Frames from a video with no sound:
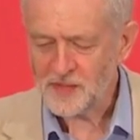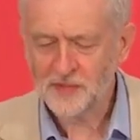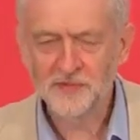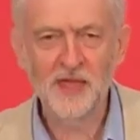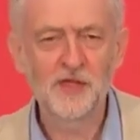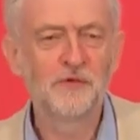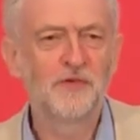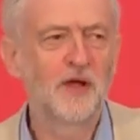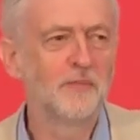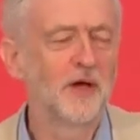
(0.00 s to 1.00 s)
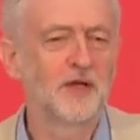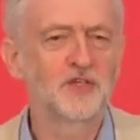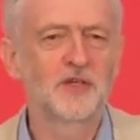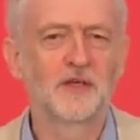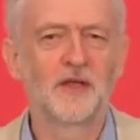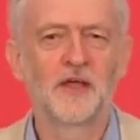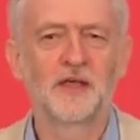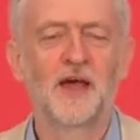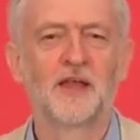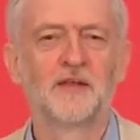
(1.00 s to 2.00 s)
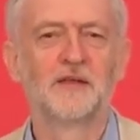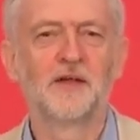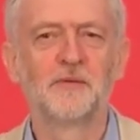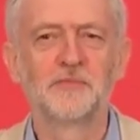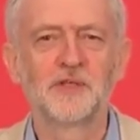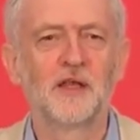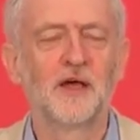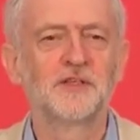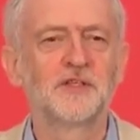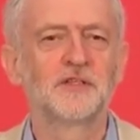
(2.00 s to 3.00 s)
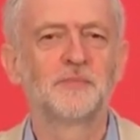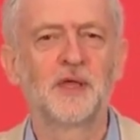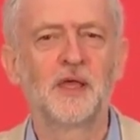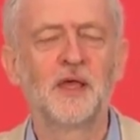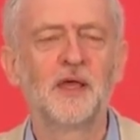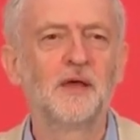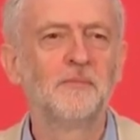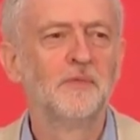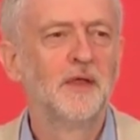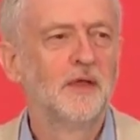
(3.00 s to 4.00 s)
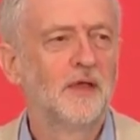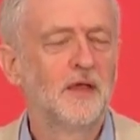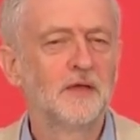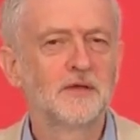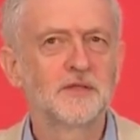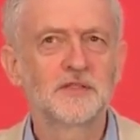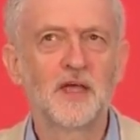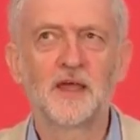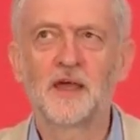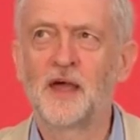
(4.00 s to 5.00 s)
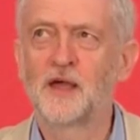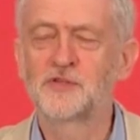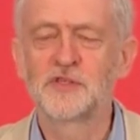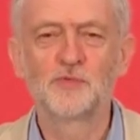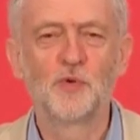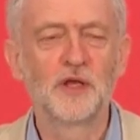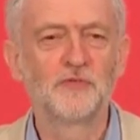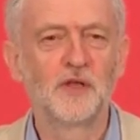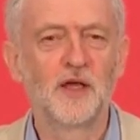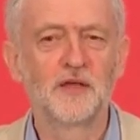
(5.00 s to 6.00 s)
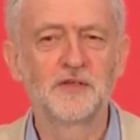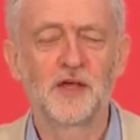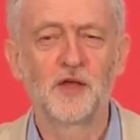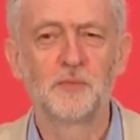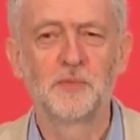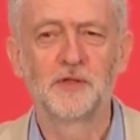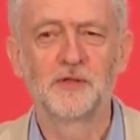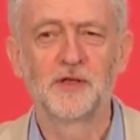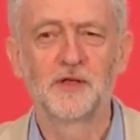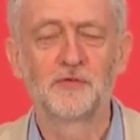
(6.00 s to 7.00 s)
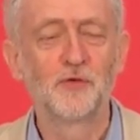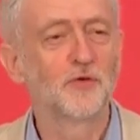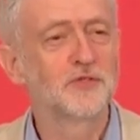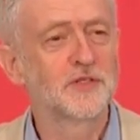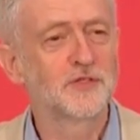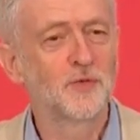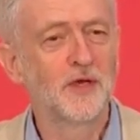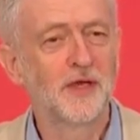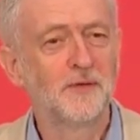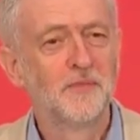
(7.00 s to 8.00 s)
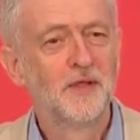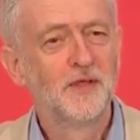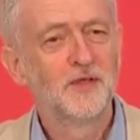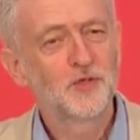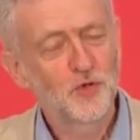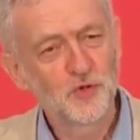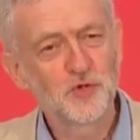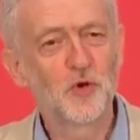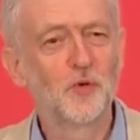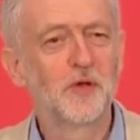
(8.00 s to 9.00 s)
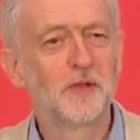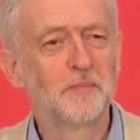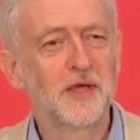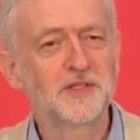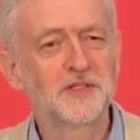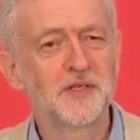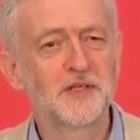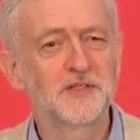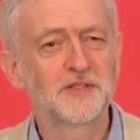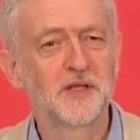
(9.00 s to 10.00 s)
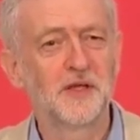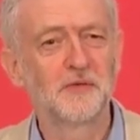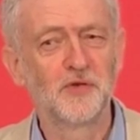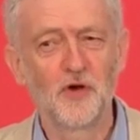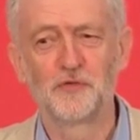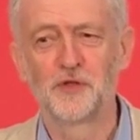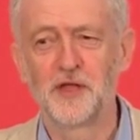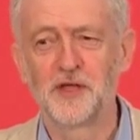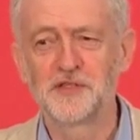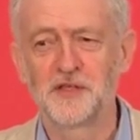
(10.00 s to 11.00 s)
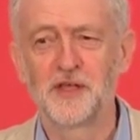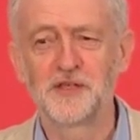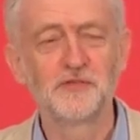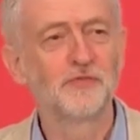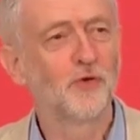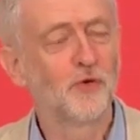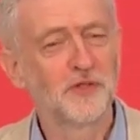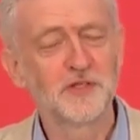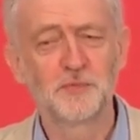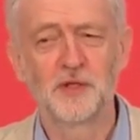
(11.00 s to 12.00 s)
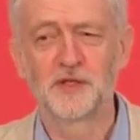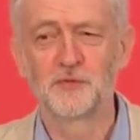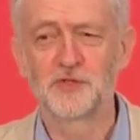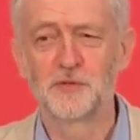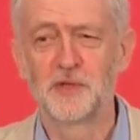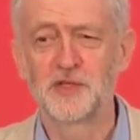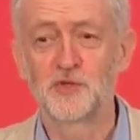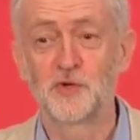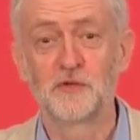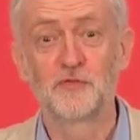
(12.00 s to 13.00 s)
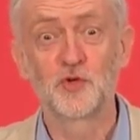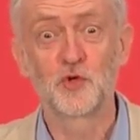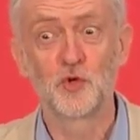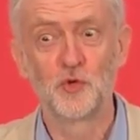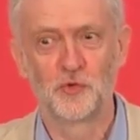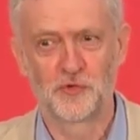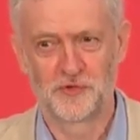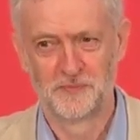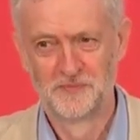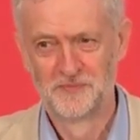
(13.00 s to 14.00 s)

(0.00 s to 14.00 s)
Thank you very much. And like Alan, I'm delighted to be here in Senate House, this wonderful Art Deco building. And of course, it's where George Orwell based his uh, novel 1984, and this building was the Ministry of Truth.